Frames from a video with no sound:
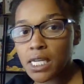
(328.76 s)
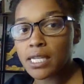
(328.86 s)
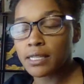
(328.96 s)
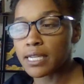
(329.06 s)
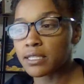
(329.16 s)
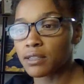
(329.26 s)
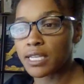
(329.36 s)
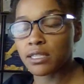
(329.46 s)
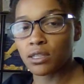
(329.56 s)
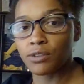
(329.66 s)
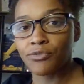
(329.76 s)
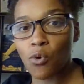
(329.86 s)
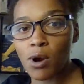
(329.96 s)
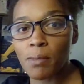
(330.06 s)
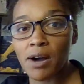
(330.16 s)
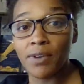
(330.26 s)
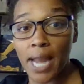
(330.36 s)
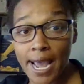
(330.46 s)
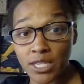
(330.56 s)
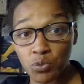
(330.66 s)
that's the form of an
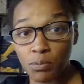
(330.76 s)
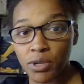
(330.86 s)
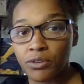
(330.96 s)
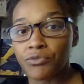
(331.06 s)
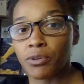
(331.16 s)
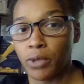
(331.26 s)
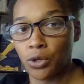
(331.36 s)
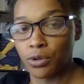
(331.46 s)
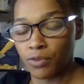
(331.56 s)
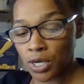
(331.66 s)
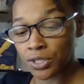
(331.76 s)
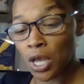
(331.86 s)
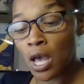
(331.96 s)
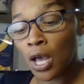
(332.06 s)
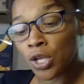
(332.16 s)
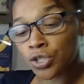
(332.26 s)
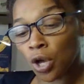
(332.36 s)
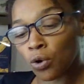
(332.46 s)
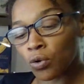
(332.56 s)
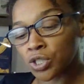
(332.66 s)
ass whooping from the universe.
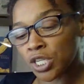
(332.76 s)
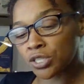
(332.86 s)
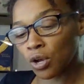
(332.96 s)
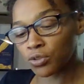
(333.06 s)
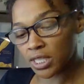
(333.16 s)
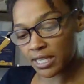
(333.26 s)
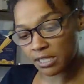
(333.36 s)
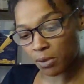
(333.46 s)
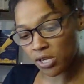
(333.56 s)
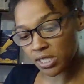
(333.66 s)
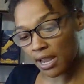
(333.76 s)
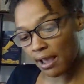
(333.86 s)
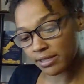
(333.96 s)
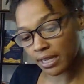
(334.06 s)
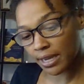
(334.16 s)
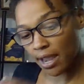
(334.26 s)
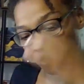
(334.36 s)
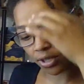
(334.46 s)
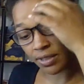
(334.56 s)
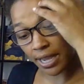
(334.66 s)
So just know that this person has
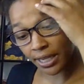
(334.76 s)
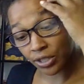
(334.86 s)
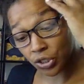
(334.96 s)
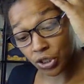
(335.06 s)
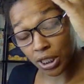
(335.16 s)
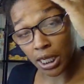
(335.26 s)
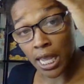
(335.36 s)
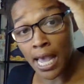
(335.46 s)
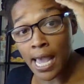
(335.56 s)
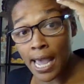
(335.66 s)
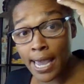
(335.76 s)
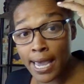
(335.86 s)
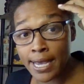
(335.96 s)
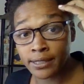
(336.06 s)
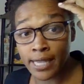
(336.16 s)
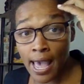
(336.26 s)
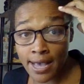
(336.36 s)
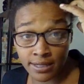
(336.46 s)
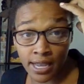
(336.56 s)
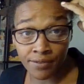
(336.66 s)
encountered that energy. And
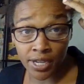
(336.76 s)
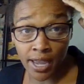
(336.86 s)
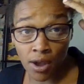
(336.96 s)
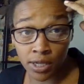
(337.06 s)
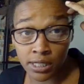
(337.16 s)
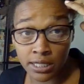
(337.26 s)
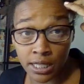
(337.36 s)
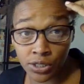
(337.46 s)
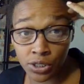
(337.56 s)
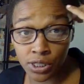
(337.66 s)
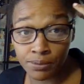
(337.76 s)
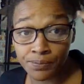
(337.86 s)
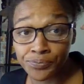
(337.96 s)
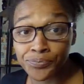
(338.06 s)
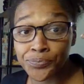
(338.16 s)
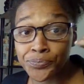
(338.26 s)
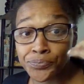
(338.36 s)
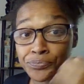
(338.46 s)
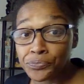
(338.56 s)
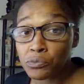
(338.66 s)
as they have encountered this energy,
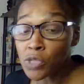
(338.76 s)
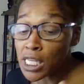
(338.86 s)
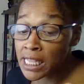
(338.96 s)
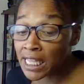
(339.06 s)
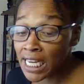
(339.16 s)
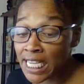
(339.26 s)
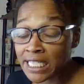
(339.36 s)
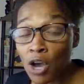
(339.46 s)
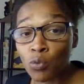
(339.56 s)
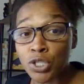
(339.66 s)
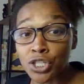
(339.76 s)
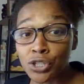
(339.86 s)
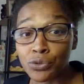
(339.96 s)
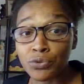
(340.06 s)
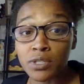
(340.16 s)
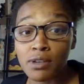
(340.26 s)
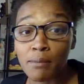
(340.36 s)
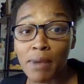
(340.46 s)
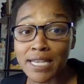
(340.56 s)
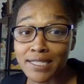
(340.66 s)
the next song was Snooze
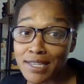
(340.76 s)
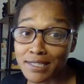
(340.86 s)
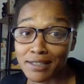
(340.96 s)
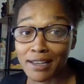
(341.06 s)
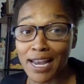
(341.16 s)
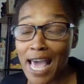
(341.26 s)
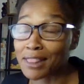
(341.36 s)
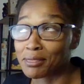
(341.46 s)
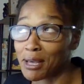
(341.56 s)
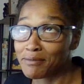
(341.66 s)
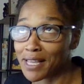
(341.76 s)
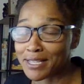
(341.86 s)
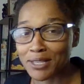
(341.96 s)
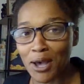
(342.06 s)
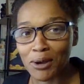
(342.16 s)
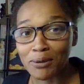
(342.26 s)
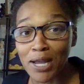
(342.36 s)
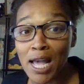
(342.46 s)
by Sizzla. And I love that song.